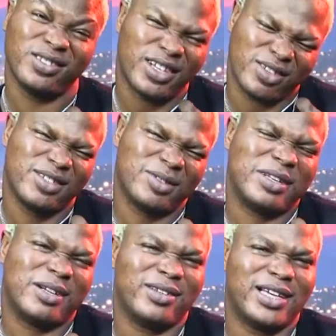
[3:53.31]
I don't see when
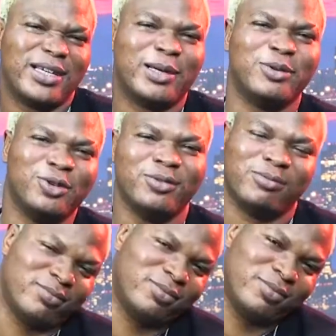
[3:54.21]
I go like her, you know.
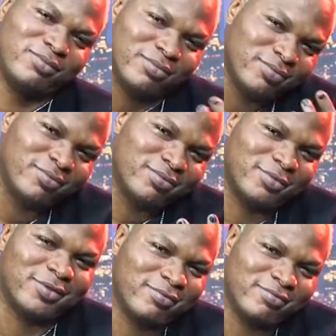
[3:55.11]

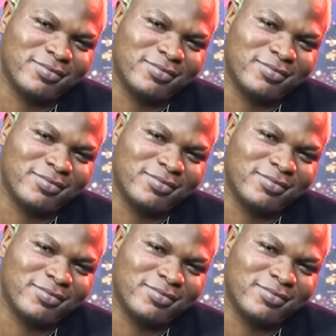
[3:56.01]
No.